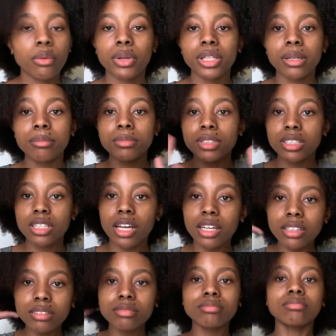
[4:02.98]
when I'm
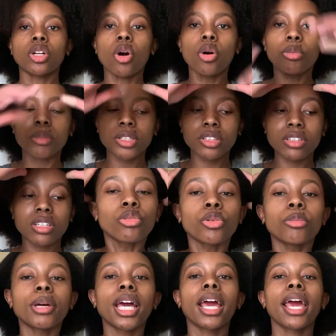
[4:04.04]
done combing through
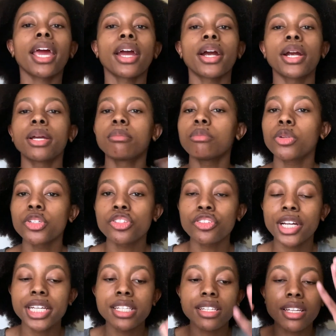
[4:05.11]
my hair and
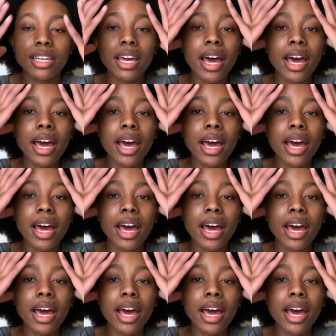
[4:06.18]
moisturizing it,